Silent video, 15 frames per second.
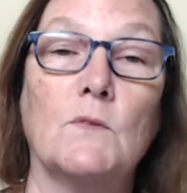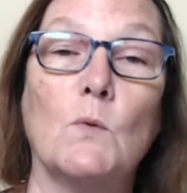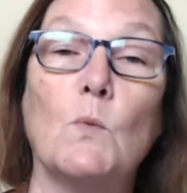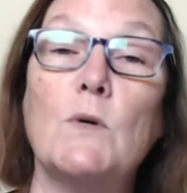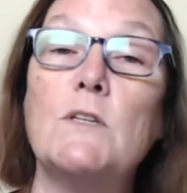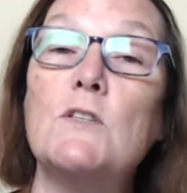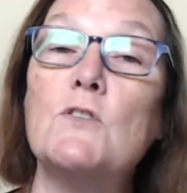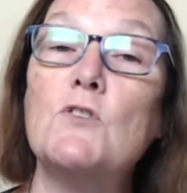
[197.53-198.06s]

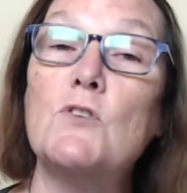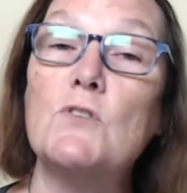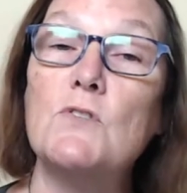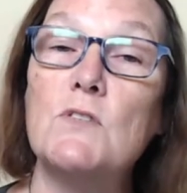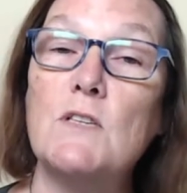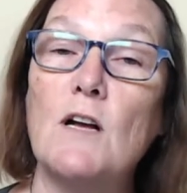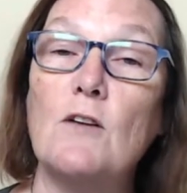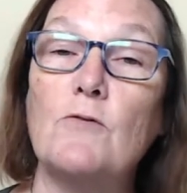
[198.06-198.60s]
What does your
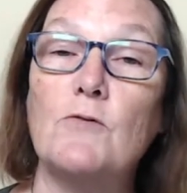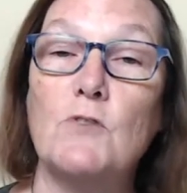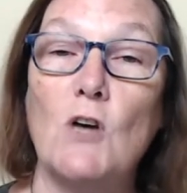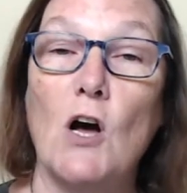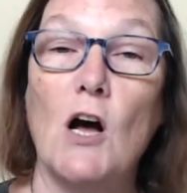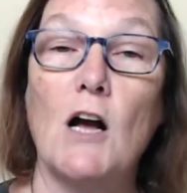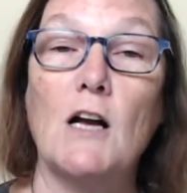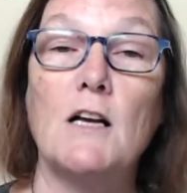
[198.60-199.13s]
self
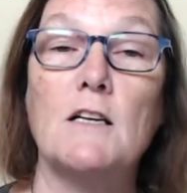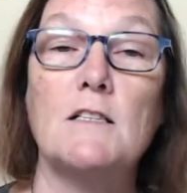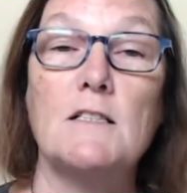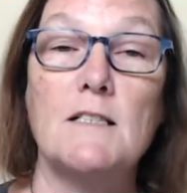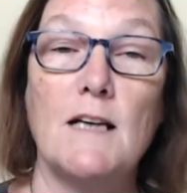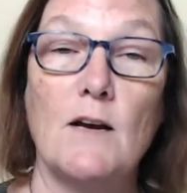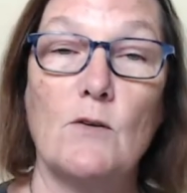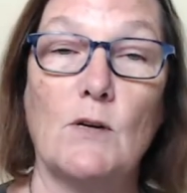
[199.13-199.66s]
talk
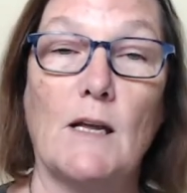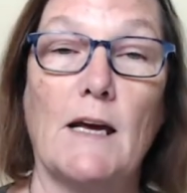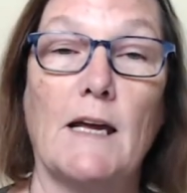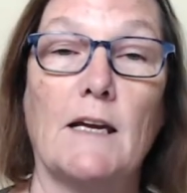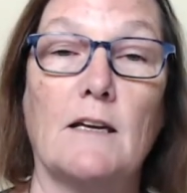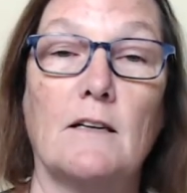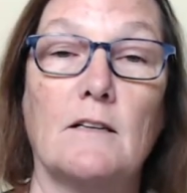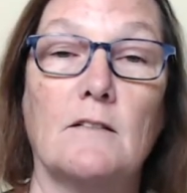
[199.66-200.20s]
sound like?